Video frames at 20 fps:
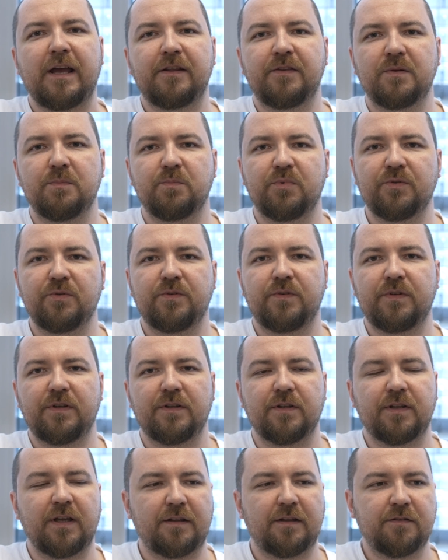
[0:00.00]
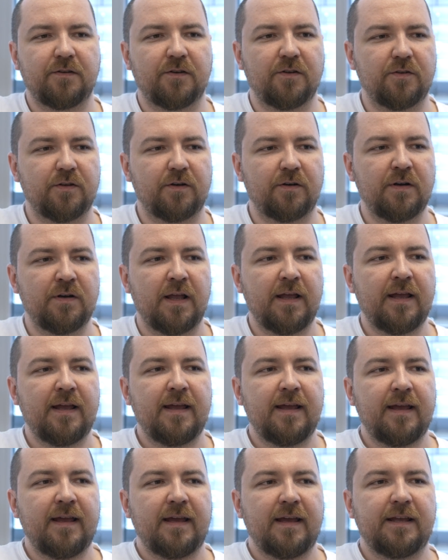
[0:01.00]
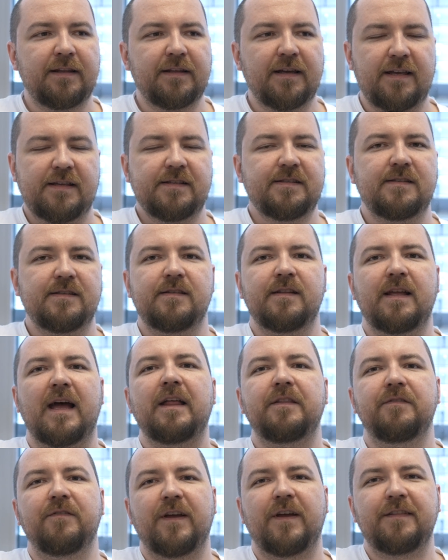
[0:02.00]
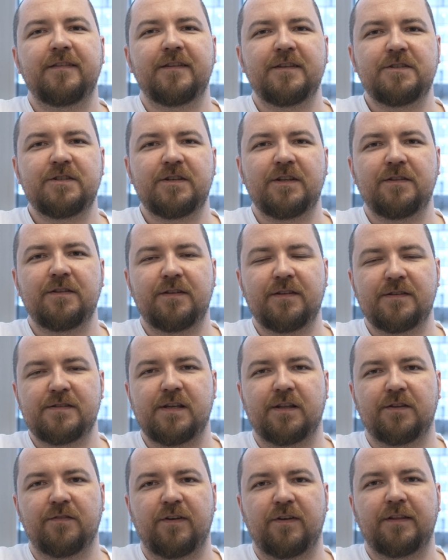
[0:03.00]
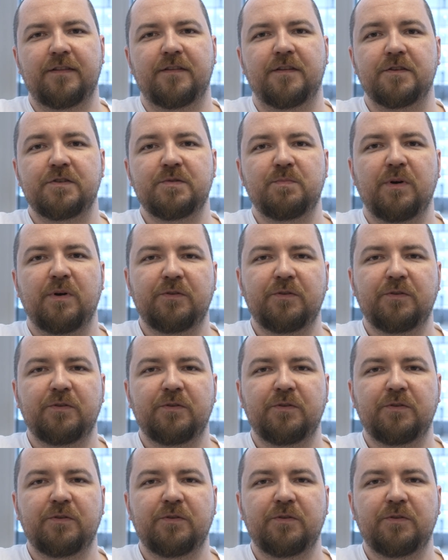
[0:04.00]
to boot in that order. It has an advantage and disadvantage,